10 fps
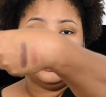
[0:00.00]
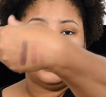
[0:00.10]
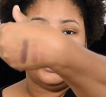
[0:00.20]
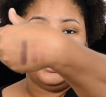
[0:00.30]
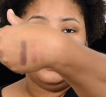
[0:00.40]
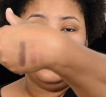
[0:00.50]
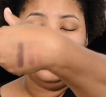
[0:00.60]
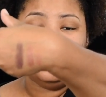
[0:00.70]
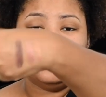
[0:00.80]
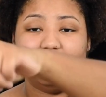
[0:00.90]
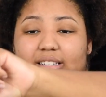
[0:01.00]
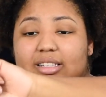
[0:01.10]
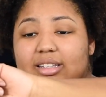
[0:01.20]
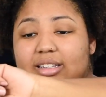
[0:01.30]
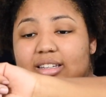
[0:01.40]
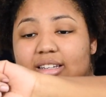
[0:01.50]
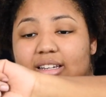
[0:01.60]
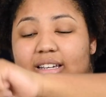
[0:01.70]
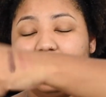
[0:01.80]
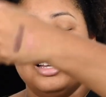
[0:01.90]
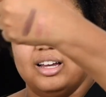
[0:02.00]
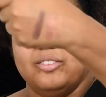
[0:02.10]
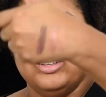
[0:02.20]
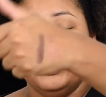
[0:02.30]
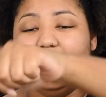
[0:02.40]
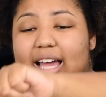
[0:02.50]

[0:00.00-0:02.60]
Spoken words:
looks like this. I feel like